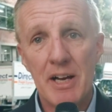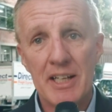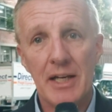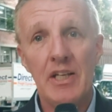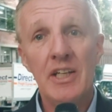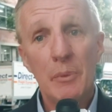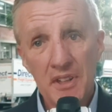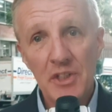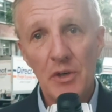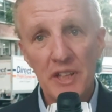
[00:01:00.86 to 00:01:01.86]
market
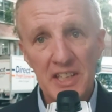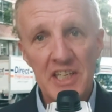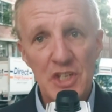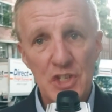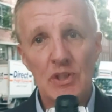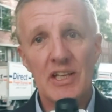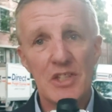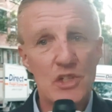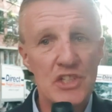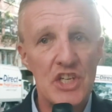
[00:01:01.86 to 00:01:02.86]
with Cornet Digital as
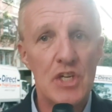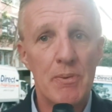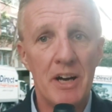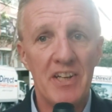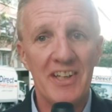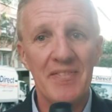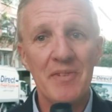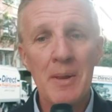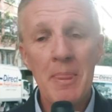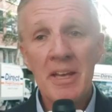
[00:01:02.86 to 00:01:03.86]
strategic partner."
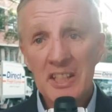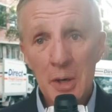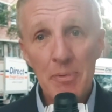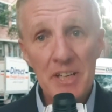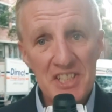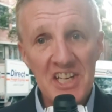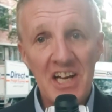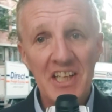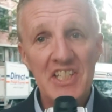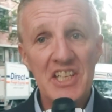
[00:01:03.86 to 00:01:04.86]
Companies
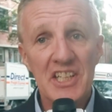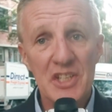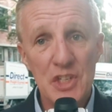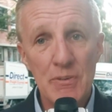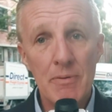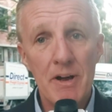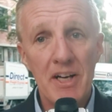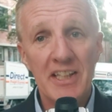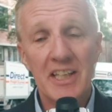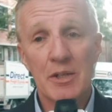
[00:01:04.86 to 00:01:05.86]
targeting consumer
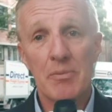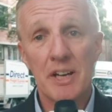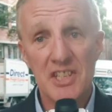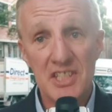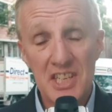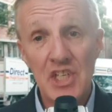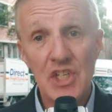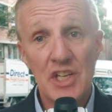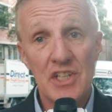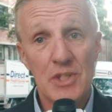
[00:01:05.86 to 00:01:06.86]
market comprising
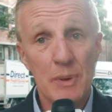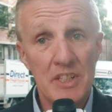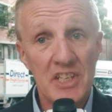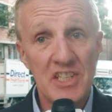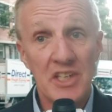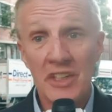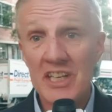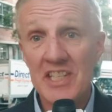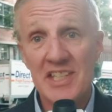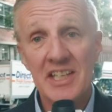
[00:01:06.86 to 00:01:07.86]
t-shirts, sweaters,
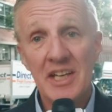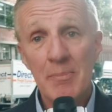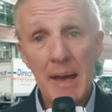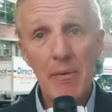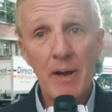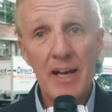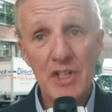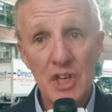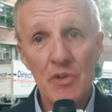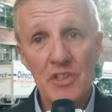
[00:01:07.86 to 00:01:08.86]
hoodies,
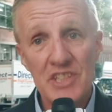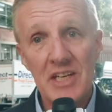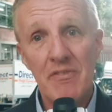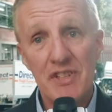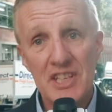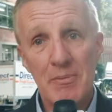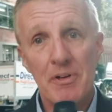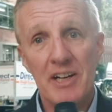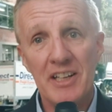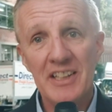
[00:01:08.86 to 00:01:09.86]
petwear, children's and infants
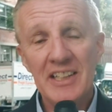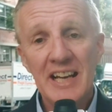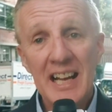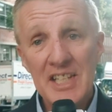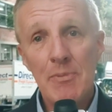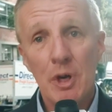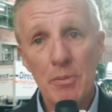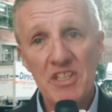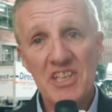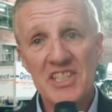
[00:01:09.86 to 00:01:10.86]
apparel and small
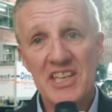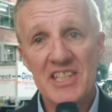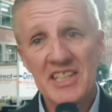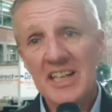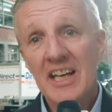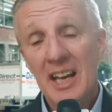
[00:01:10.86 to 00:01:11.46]
businesses,